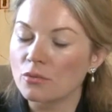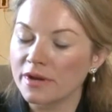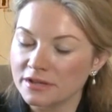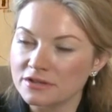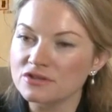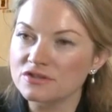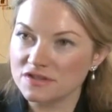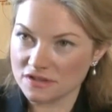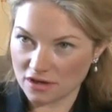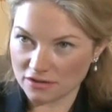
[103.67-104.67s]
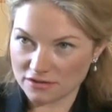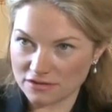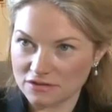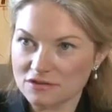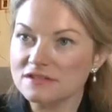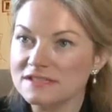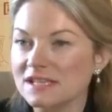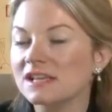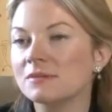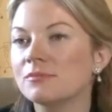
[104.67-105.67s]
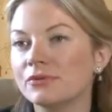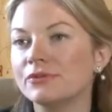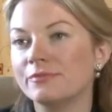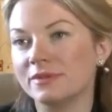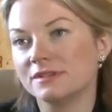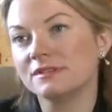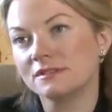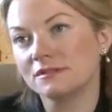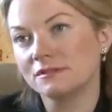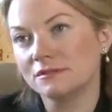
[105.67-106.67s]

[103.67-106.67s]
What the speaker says: When did you start to see an improvement?